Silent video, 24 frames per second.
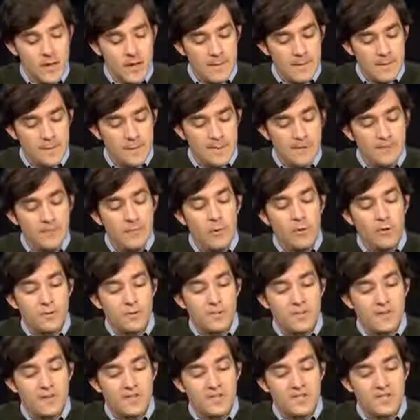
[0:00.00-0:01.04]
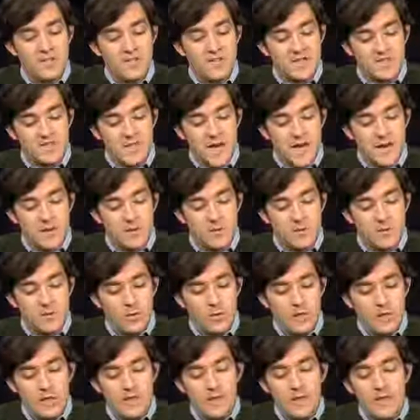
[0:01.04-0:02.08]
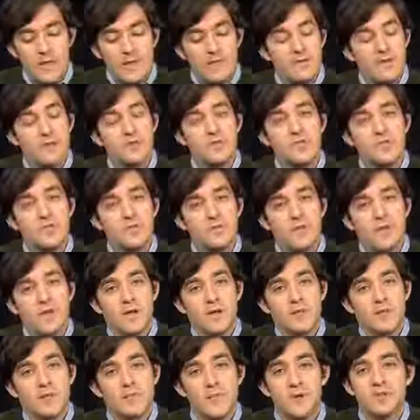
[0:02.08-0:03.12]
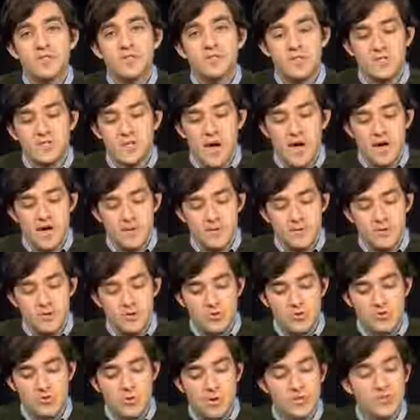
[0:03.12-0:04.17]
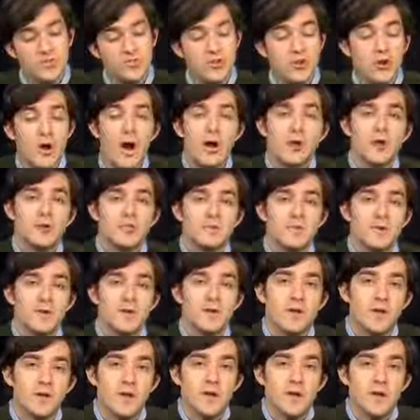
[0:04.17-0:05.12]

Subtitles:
But the important thing to see is that if it is a good thing, the person to talk up to is your congressman.